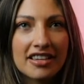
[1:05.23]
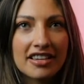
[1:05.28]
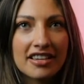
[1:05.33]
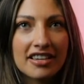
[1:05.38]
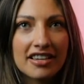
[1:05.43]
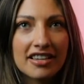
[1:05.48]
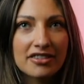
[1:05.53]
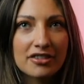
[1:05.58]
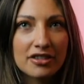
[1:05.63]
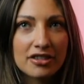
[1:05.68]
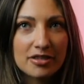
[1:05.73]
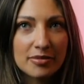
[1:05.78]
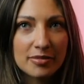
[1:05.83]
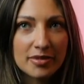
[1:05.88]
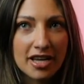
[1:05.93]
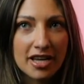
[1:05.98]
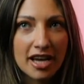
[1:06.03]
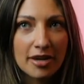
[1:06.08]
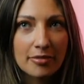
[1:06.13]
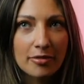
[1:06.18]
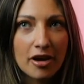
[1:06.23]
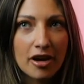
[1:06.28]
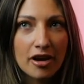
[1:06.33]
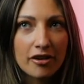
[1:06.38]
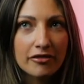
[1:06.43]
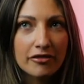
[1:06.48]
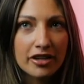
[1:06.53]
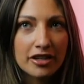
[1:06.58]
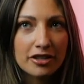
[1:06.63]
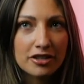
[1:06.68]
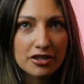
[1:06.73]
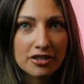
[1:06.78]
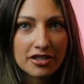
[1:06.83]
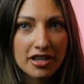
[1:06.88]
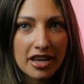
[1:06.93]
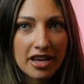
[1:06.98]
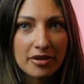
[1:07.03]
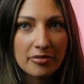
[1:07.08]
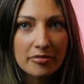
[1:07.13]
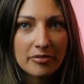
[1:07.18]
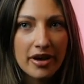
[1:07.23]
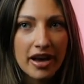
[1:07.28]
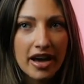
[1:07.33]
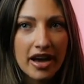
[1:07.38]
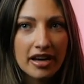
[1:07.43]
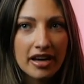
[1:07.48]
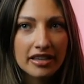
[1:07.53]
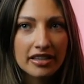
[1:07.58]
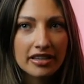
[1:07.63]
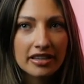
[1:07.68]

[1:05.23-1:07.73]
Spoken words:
took some time off. I just came back.